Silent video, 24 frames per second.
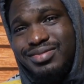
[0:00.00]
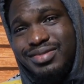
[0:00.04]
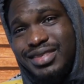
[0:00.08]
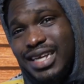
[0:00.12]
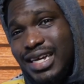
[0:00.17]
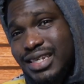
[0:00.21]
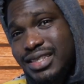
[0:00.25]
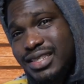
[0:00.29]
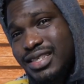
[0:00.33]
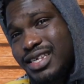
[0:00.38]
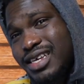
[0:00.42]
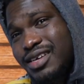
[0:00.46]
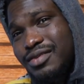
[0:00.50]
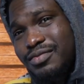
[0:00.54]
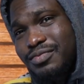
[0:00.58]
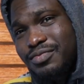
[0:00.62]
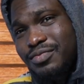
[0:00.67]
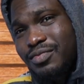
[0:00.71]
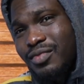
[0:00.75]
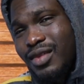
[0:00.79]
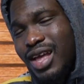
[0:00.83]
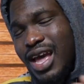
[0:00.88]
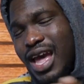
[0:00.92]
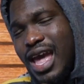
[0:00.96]
That's it.
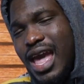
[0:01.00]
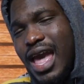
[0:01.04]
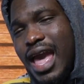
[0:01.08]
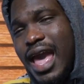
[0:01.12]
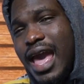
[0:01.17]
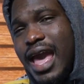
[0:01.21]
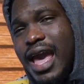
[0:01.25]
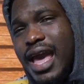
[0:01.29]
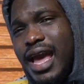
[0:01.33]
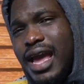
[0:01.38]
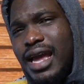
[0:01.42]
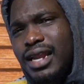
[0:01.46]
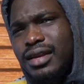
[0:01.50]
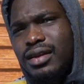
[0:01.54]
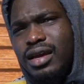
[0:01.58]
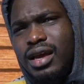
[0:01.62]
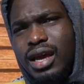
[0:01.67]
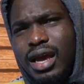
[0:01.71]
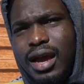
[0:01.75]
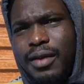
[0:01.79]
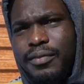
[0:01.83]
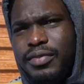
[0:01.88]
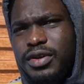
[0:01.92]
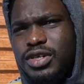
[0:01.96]
And
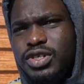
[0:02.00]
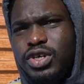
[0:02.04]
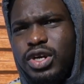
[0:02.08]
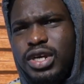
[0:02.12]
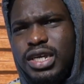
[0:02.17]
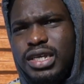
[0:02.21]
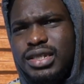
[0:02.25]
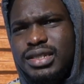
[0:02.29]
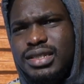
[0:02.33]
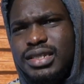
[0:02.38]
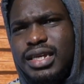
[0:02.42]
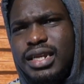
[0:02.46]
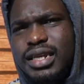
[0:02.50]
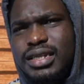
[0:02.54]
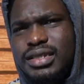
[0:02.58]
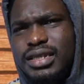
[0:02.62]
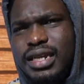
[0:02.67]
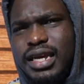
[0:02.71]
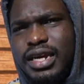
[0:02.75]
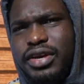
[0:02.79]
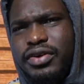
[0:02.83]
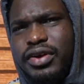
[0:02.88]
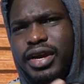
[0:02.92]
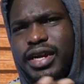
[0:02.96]
I'm pretty sure you can see this
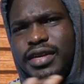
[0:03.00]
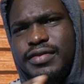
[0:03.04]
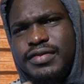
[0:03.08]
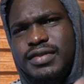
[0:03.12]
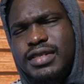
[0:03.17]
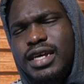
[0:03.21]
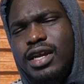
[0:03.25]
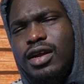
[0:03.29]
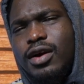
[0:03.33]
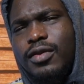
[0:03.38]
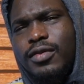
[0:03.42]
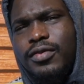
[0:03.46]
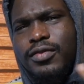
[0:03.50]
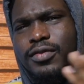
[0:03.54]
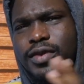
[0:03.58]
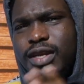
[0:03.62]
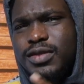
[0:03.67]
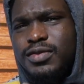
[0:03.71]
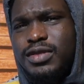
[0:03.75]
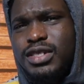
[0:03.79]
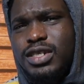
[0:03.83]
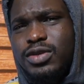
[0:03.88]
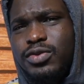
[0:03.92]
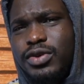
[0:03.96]
in a creative setup,
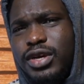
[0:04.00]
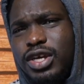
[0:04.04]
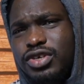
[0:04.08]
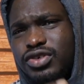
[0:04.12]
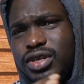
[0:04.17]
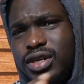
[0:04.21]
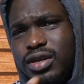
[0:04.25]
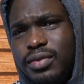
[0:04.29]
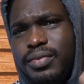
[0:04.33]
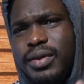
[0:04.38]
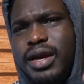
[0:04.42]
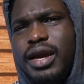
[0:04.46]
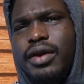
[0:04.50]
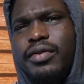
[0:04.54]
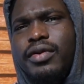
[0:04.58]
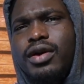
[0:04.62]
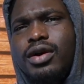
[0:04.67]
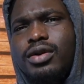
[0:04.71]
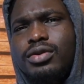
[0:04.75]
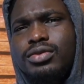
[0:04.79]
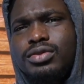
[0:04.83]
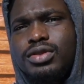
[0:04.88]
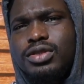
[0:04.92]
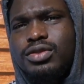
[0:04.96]
especially when you're trying to play
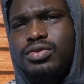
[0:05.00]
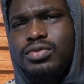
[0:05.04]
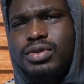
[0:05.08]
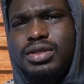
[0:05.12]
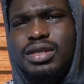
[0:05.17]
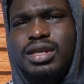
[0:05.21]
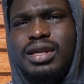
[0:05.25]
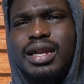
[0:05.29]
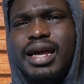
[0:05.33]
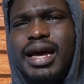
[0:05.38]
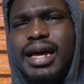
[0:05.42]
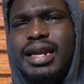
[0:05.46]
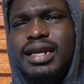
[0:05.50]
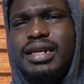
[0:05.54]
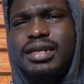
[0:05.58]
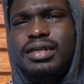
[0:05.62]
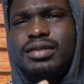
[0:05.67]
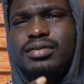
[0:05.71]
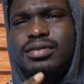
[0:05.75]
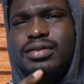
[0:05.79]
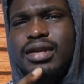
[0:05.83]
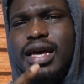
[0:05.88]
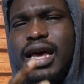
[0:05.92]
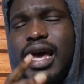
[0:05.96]
around with the
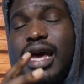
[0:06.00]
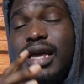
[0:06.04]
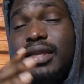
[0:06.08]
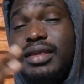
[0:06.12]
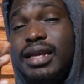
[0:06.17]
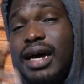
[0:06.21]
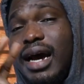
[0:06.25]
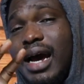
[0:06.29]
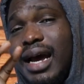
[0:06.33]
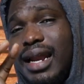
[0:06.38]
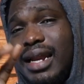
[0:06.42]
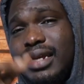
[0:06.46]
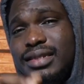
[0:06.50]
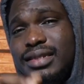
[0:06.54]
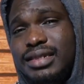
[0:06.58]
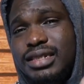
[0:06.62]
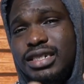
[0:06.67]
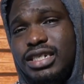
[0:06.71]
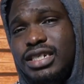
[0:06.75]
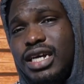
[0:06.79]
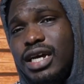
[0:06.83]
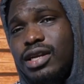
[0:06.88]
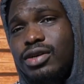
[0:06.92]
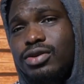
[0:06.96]
lighting and the highlights
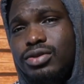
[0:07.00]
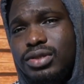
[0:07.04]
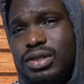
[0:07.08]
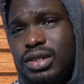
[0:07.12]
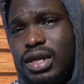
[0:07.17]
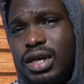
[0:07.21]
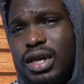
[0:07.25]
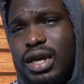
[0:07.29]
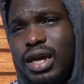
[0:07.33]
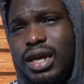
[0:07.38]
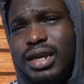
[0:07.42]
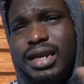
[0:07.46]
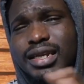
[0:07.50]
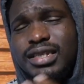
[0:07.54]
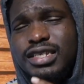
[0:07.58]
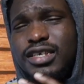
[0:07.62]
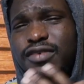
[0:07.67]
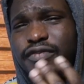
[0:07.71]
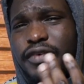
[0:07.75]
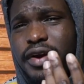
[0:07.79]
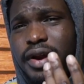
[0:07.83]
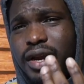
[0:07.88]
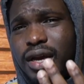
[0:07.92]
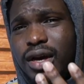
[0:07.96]
and shadows. This is
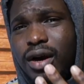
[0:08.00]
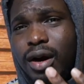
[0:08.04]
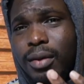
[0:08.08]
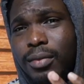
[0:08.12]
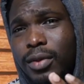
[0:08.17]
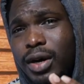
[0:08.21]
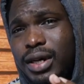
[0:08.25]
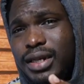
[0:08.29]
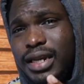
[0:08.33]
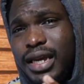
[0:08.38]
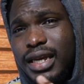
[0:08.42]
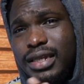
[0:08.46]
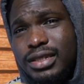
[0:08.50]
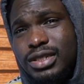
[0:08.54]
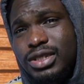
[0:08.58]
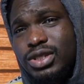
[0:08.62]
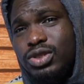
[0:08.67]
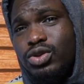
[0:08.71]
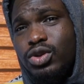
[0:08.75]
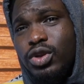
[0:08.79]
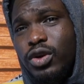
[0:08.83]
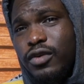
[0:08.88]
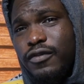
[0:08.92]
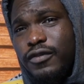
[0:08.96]
very common in
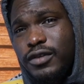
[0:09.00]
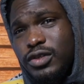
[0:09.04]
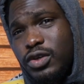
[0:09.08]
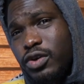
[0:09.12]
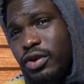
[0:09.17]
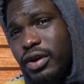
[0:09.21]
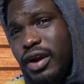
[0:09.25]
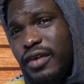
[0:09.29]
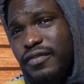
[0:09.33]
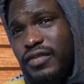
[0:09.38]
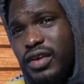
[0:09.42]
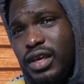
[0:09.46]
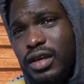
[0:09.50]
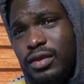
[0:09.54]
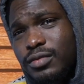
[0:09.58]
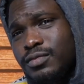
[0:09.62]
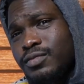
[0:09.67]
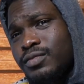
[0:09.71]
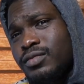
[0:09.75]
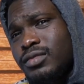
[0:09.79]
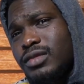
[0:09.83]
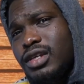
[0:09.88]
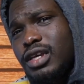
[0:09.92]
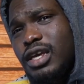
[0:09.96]
studio photography.
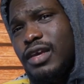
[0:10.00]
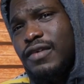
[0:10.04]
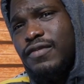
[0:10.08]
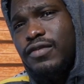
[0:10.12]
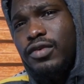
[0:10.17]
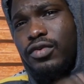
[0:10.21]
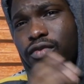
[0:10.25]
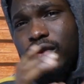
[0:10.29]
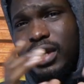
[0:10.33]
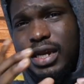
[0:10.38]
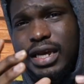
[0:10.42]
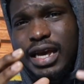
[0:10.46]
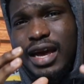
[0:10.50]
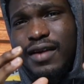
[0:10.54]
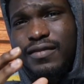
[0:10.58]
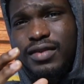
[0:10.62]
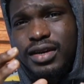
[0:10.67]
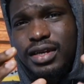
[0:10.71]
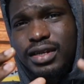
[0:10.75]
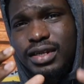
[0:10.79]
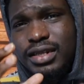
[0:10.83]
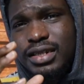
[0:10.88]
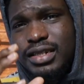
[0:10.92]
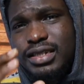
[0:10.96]
If you really have a
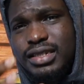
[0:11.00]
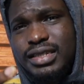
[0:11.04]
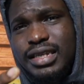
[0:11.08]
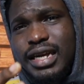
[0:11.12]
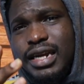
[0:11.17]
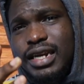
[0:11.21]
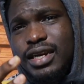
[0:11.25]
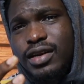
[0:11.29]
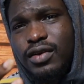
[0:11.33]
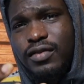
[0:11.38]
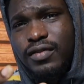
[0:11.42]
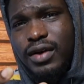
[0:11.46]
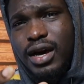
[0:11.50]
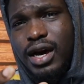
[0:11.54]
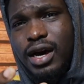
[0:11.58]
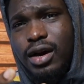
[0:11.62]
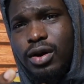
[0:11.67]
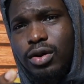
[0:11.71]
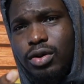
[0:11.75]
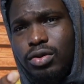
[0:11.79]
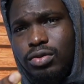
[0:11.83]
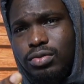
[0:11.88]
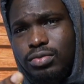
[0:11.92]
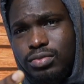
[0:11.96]
good understanding of
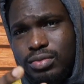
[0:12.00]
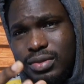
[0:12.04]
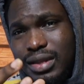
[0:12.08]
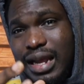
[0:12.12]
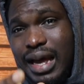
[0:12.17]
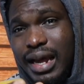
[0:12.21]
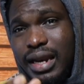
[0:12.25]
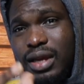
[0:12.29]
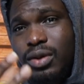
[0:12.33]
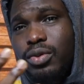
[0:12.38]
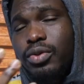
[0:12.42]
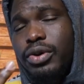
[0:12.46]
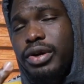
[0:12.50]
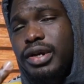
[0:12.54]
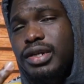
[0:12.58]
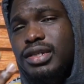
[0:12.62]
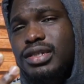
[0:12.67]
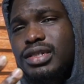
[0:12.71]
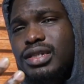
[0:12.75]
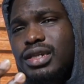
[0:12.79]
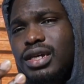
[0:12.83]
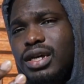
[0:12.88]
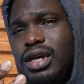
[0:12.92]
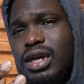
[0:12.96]
how lighting
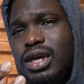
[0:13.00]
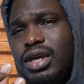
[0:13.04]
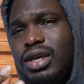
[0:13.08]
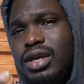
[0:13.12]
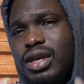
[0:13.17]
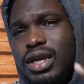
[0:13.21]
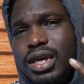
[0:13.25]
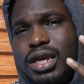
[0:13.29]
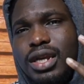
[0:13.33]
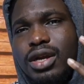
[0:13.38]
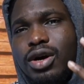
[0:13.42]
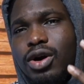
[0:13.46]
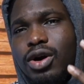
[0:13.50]
works, you can